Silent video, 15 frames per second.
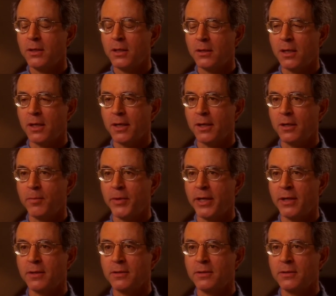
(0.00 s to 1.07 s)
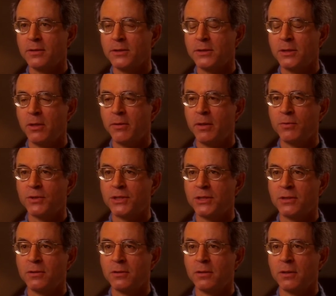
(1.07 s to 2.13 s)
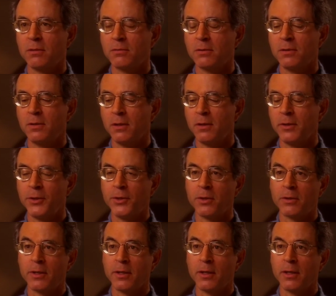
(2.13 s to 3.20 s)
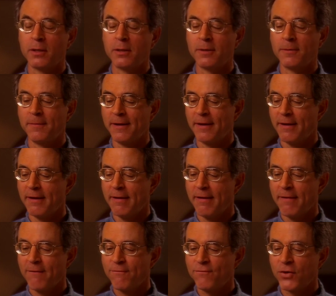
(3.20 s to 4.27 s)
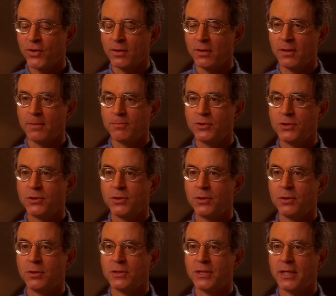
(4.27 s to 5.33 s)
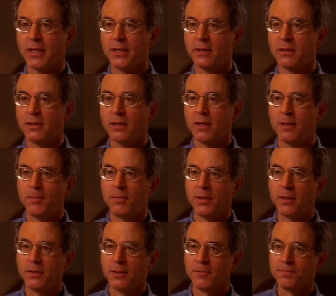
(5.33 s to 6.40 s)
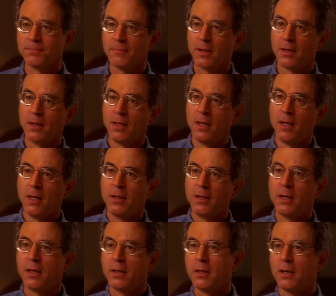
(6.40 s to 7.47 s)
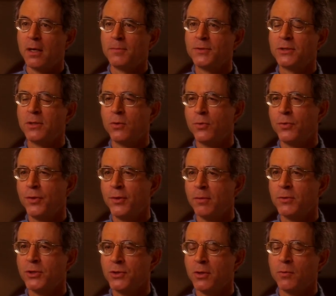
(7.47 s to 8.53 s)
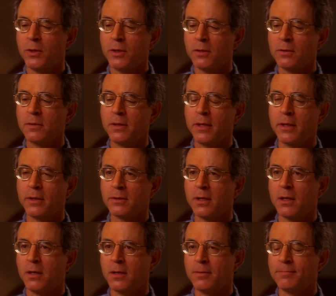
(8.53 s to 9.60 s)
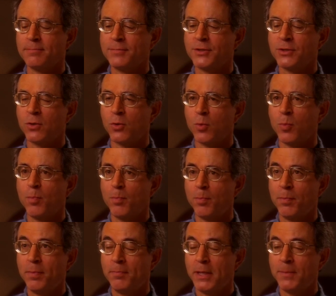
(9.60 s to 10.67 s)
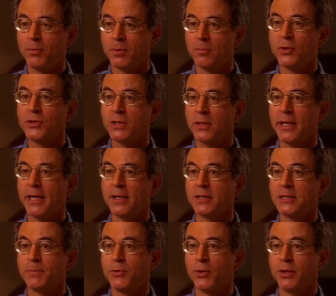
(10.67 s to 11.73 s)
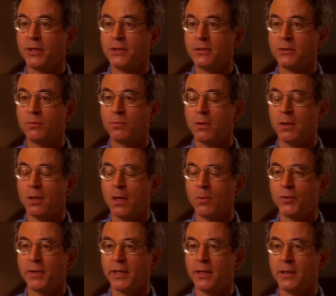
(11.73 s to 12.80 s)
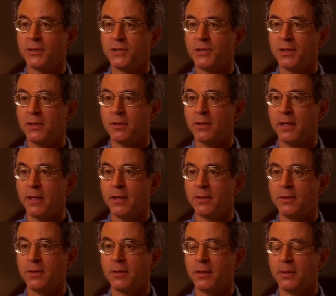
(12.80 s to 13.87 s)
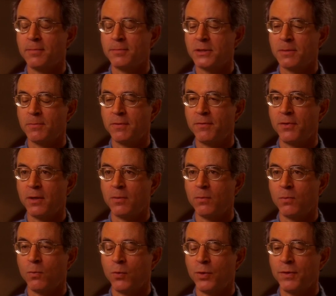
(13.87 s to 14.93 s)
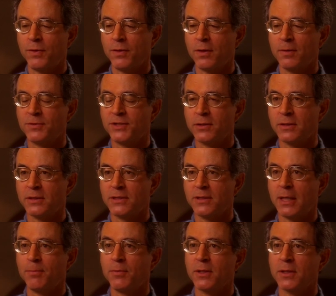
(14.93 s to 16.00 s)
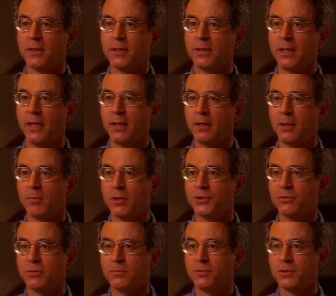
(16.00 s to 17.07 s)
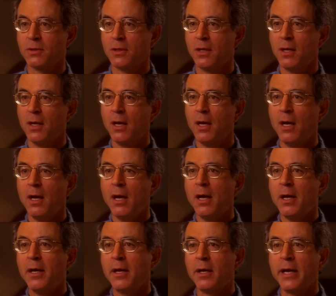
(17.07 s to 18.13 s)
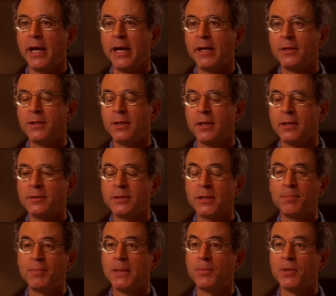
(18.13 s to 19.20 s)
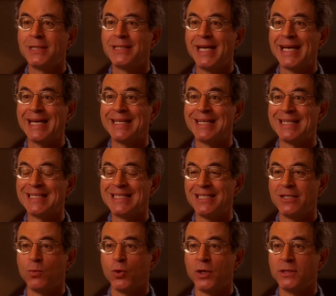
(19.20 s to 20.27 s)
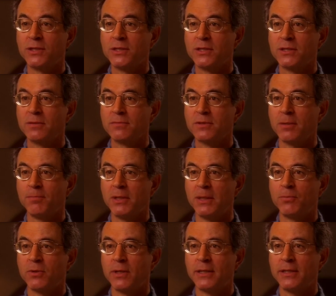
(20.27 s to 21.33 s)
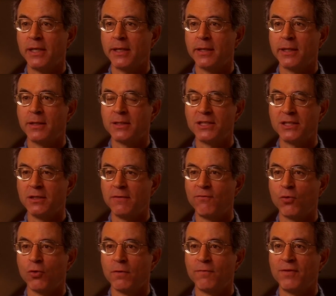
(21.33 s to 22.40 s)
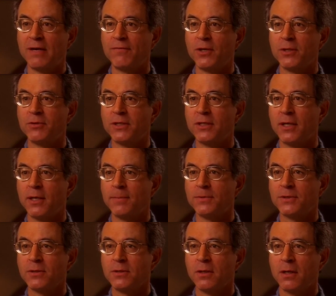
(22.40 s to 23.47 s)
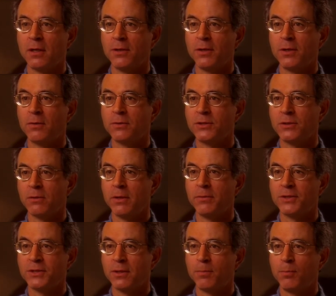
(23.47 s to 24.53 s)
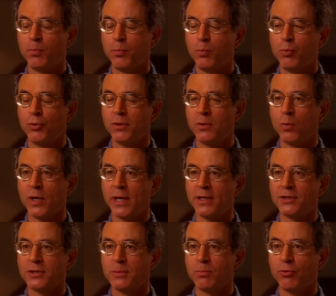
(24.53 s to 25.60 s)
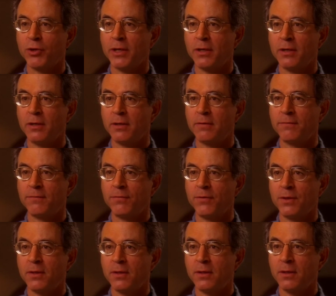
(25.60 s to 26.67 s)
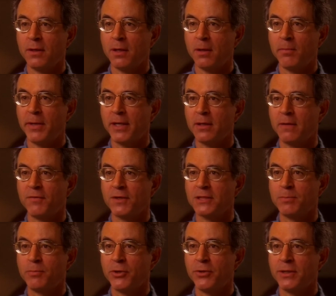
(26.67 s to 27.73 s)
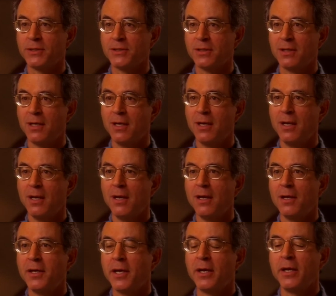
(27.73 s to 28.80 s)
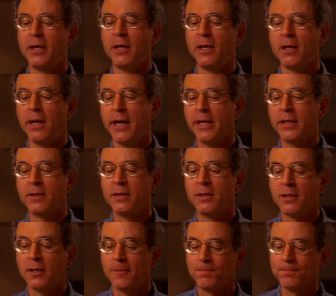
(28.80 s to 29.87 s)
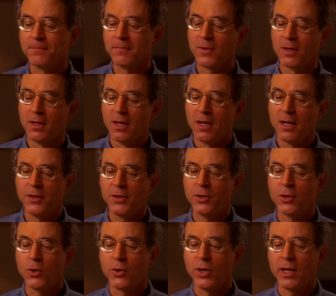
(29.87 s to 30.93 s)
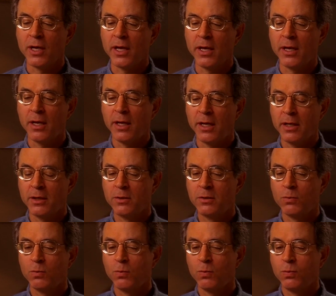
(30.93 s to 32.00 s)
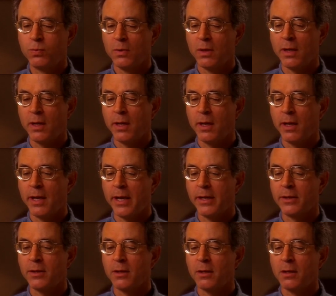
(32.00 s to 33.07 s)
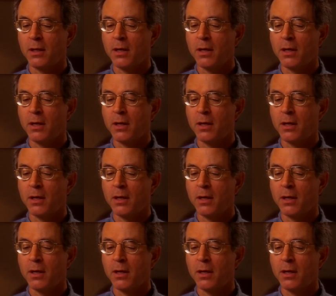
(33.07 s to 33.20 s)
talking about it, so it was still a uh, you know a fairly obscure psychedelic compound. Yeah. Um. So the well. Yeah. Um. So people mostly had experience um, with LSD, and um, some of them with um, psilocybin-containing mushrooms. Yeah, and uh, some people had taken LSD once. Some people had taken LSD four or five hundred times. Uh, you know, so it was a pretty widespread of the amount of experience. Yeah, and um, you know it, and